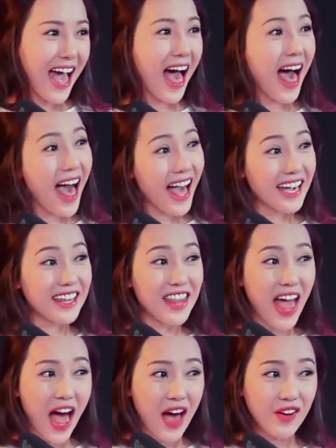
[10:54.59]
I
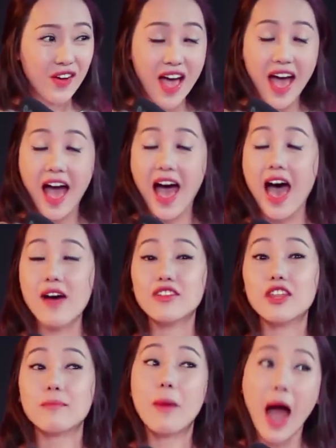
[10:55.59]
now
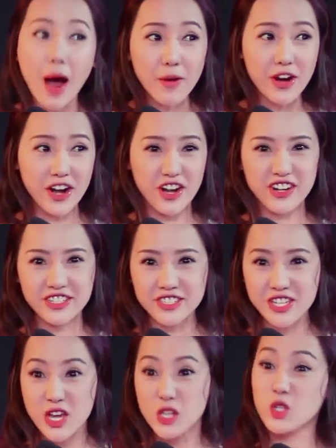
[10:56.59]
have the power
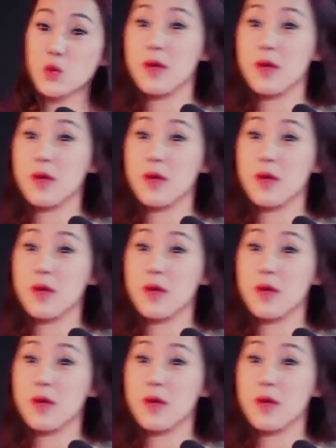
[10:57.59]
to